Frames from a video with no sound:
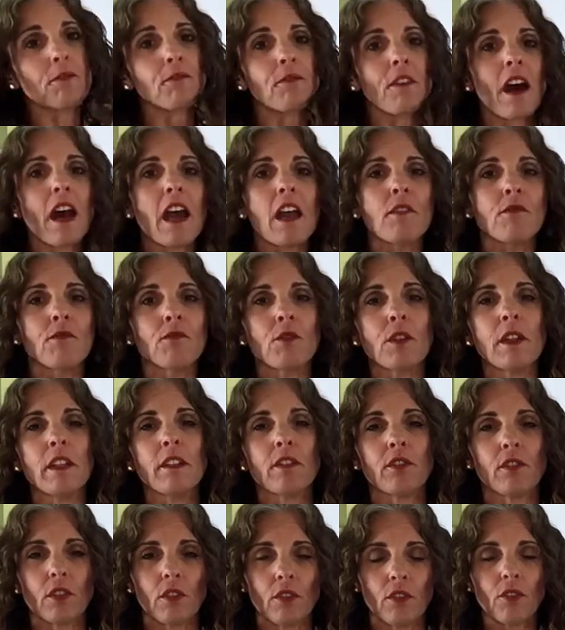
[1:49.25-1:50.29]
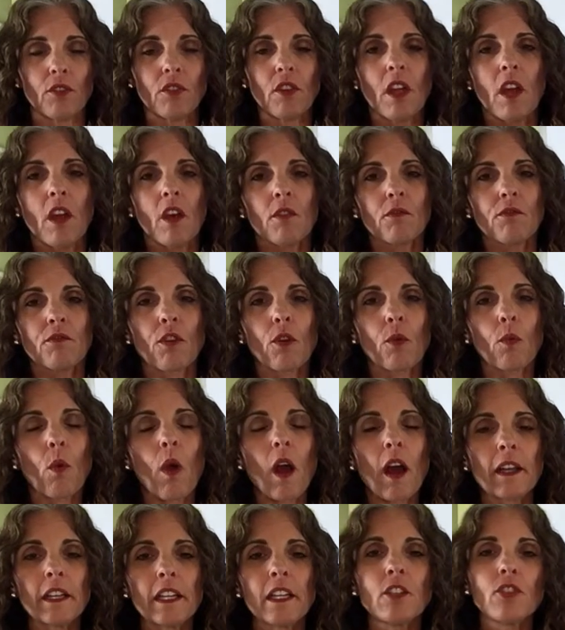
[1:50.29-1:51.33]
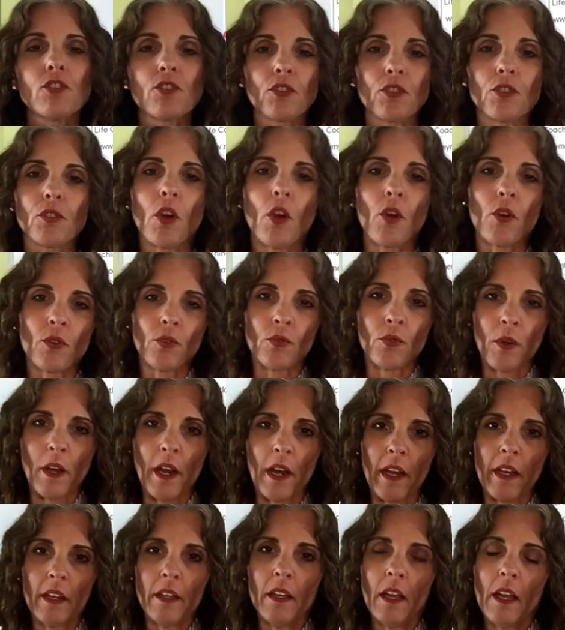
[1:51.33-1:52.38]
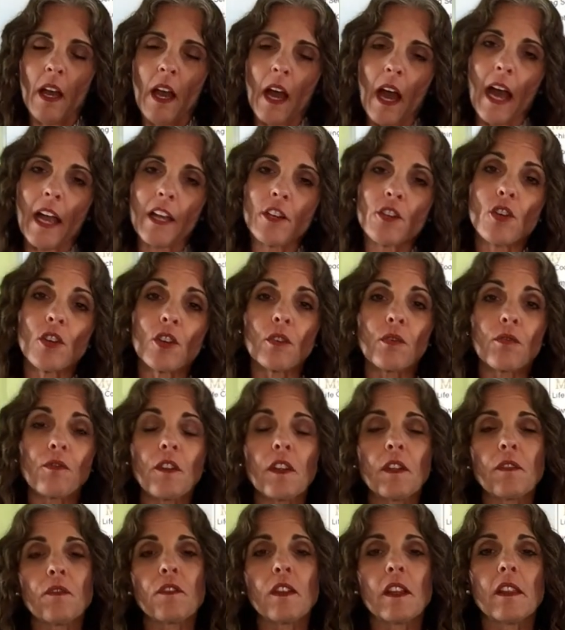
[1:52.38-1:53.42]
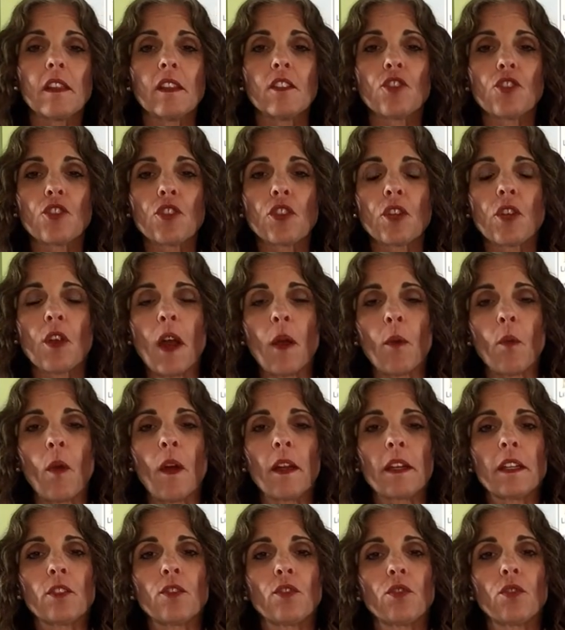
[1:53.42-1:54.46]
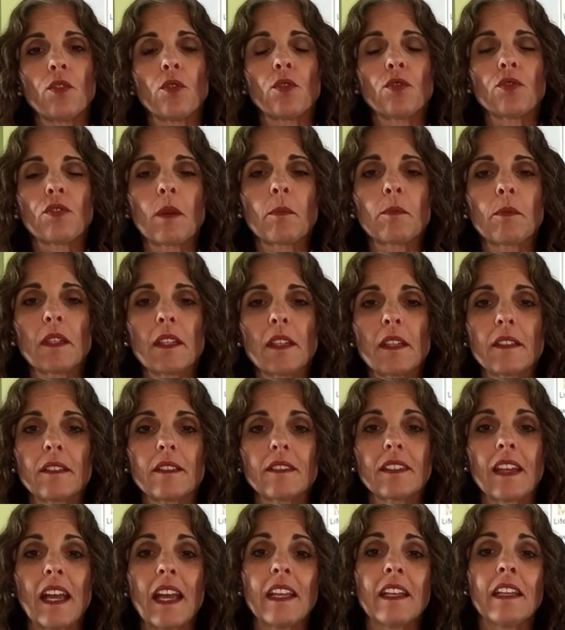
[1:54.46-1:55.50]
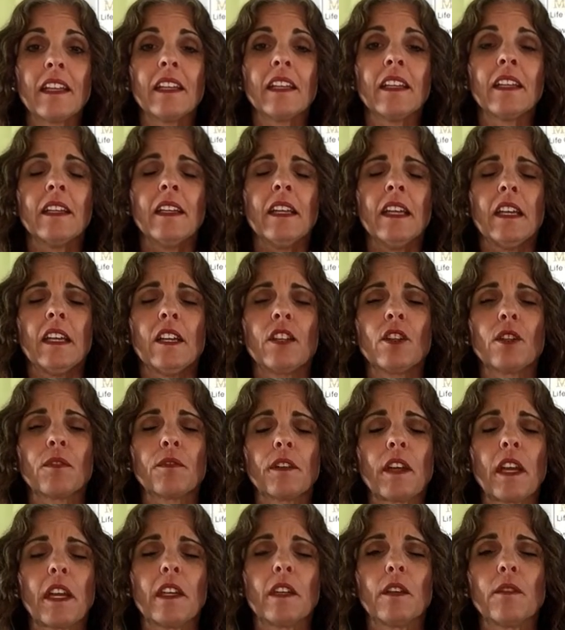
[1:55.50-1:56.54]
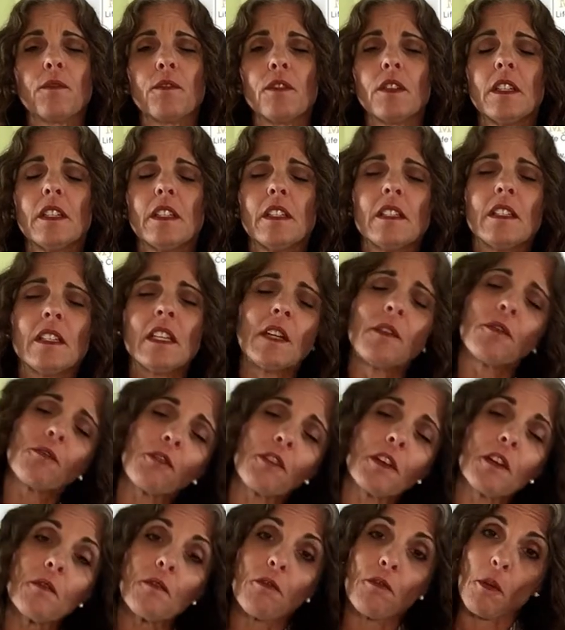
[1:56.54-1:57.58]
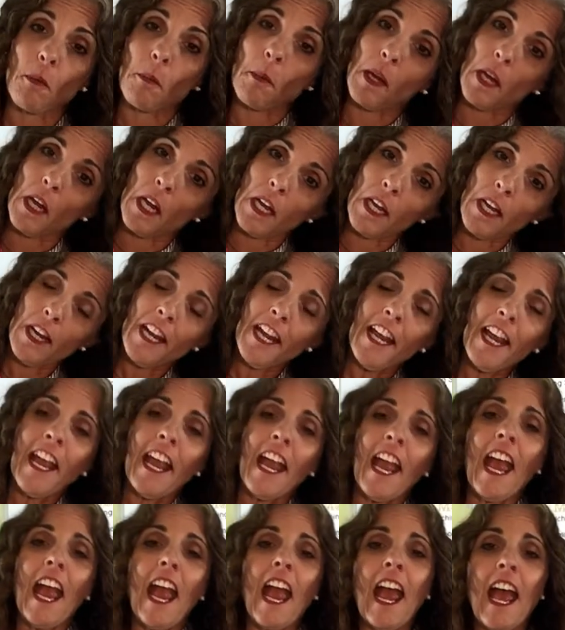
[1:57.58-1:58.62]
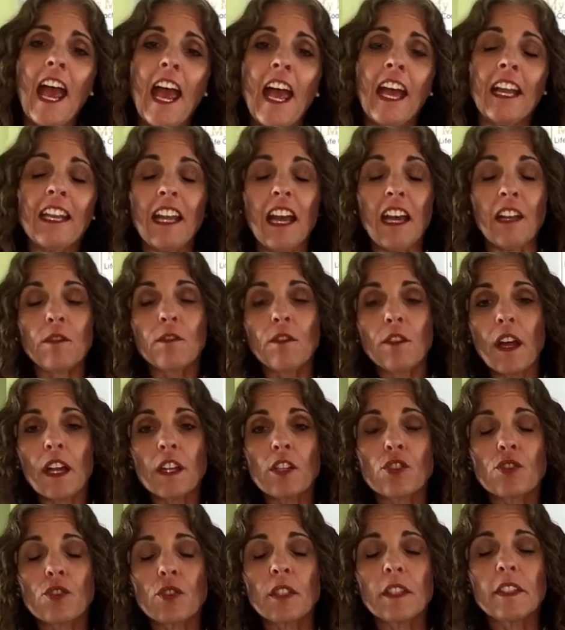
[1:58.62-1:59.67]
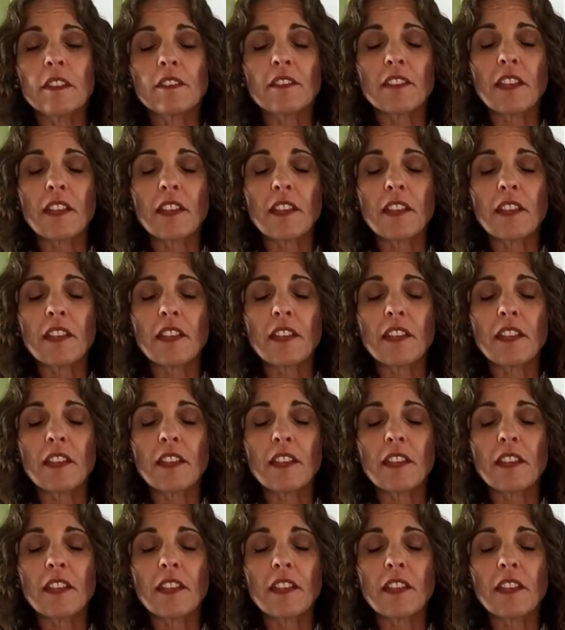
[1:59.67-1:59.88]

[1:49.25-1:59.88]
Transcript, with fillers: five reasons for wanting to go gray. I turned 50 this year. I wanted to do something exciting, innovative, different for me and adventurous